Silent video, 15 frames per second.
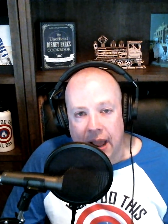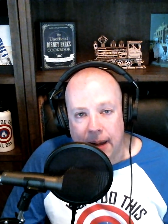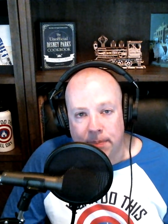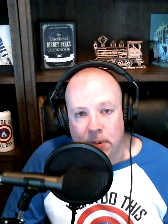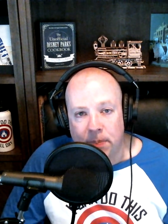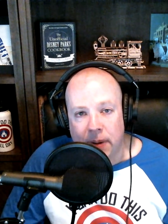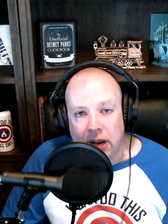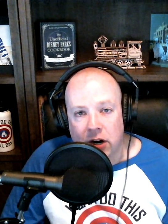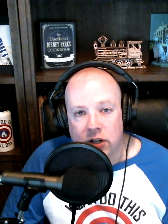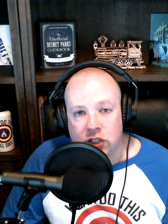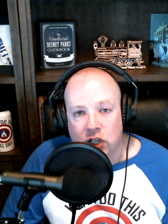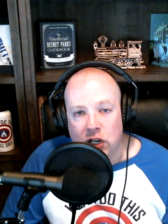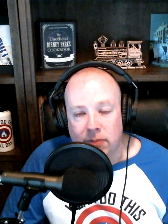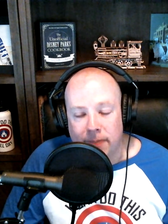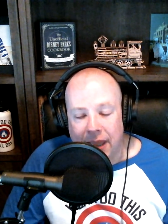Apple Pay or
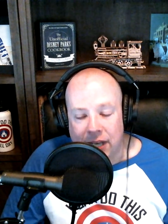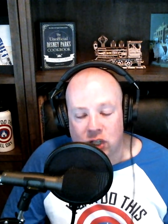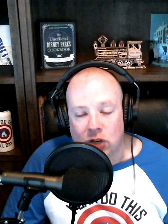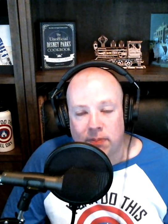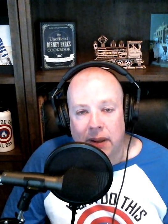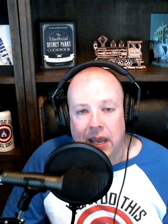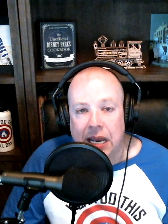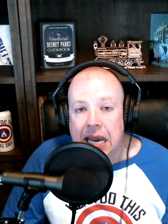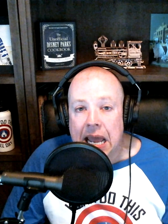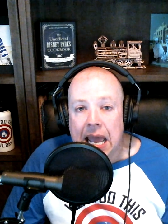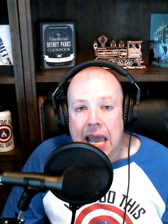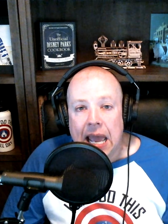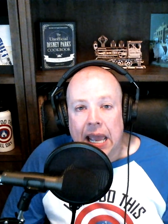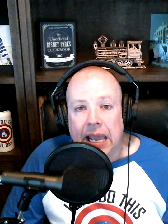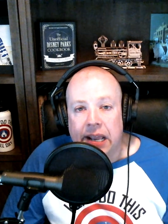to your Magic Band
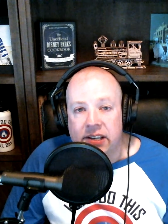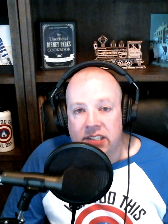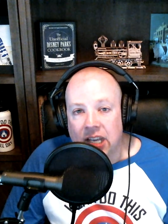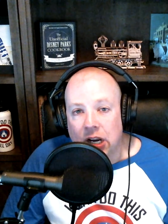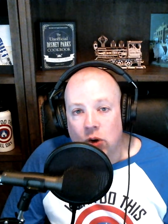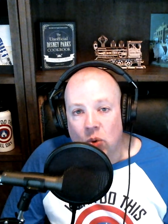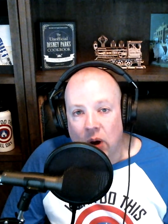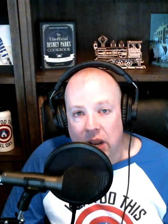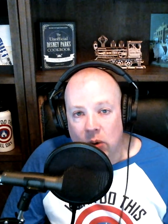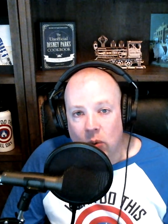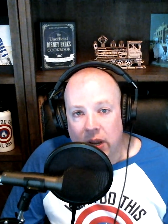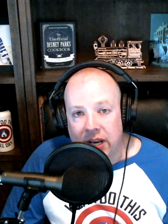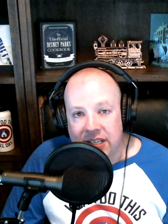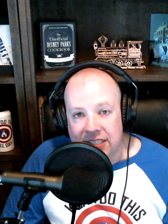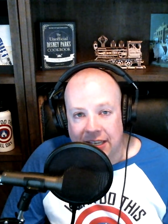is a great
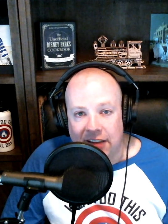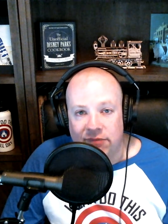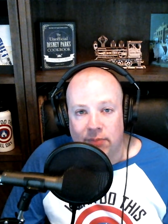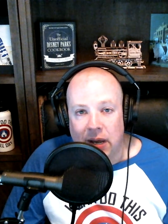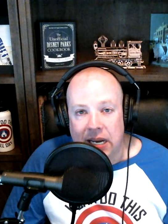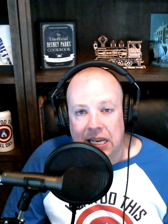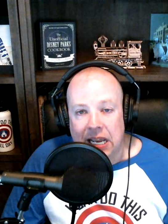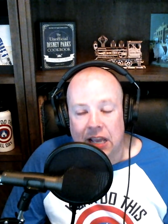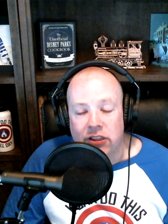way to save money.